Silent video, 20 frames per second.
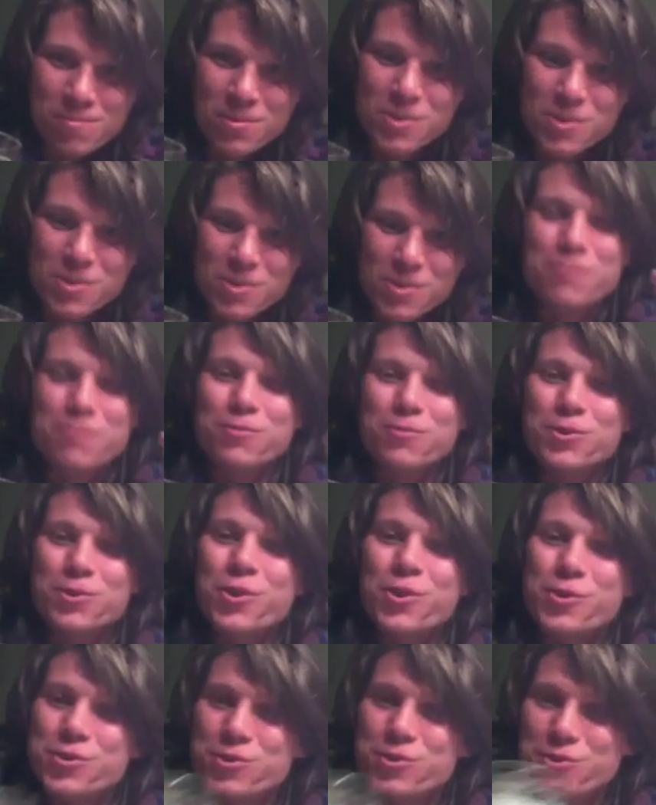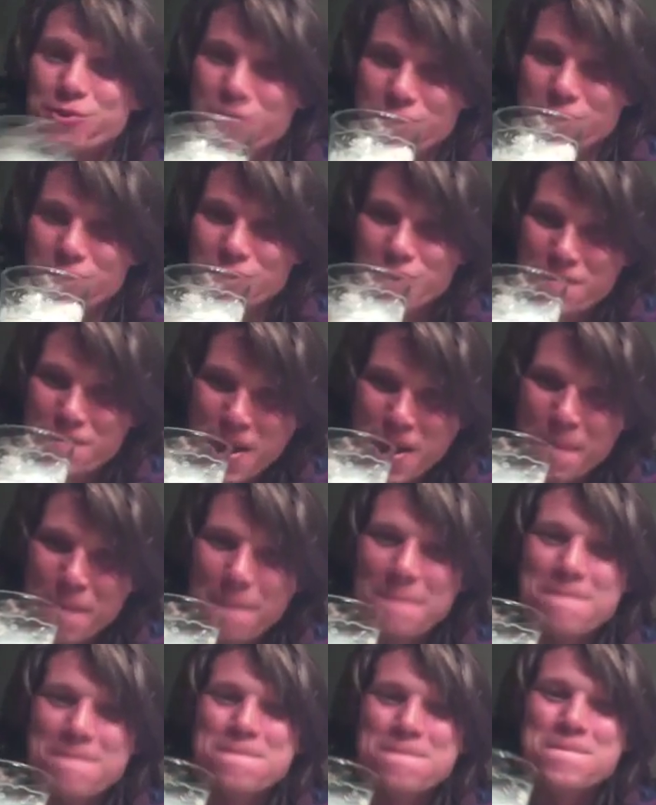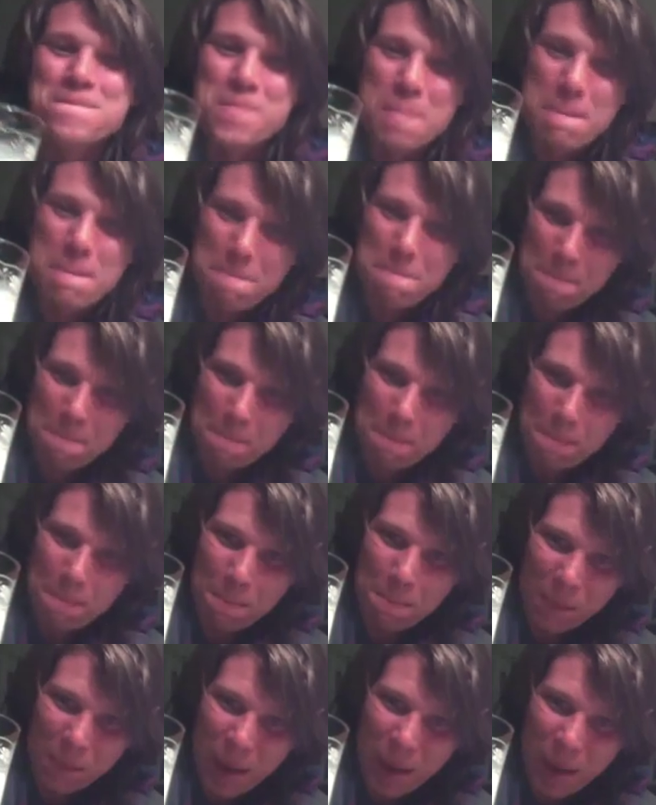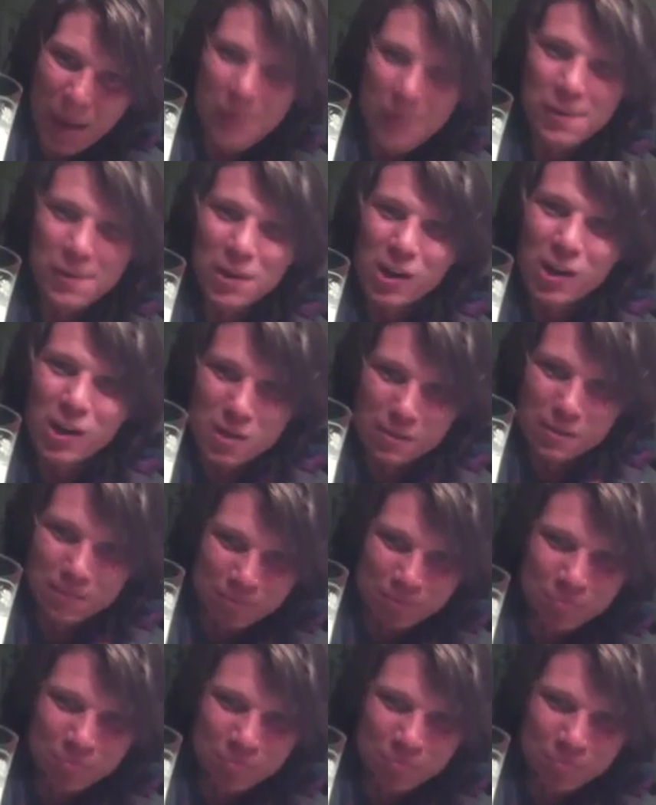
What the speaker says: because I'm gonna go drink champagne in the hot tub.